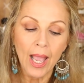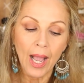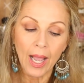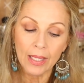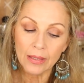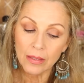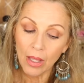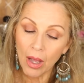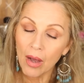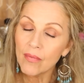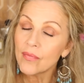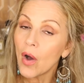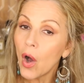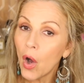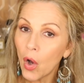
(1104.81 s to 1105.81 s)
I
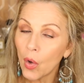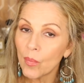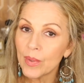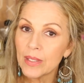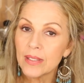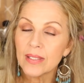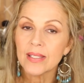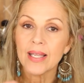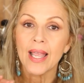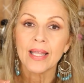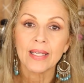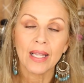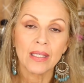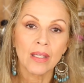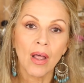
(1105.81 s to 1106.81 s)
love almonds,
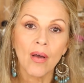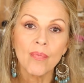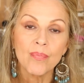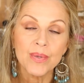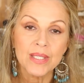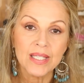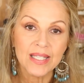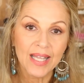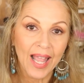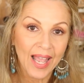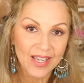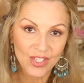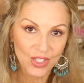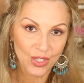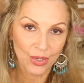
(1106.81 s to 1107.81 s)
and I love
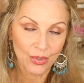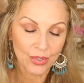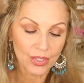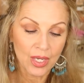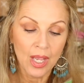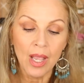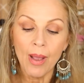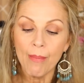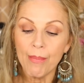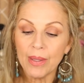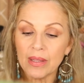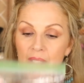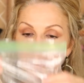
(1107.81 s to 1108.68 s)
pistachios. But